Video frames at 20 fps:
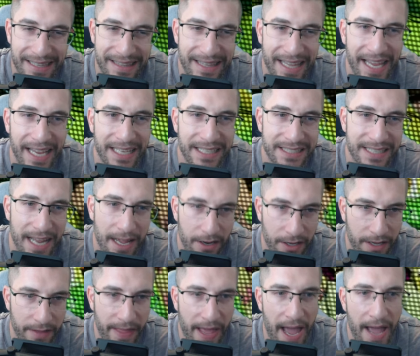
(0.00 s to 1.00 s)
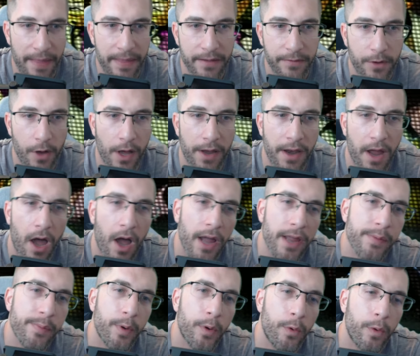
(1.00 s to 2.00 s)
things. Now, look at that. They've got an
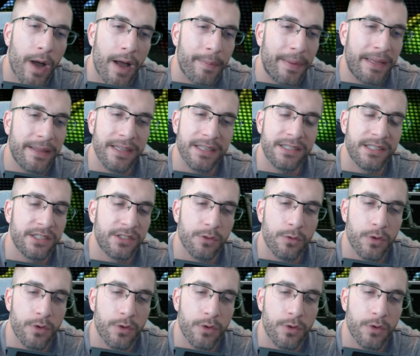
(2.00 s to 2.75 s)
eyeball. I mean, this is all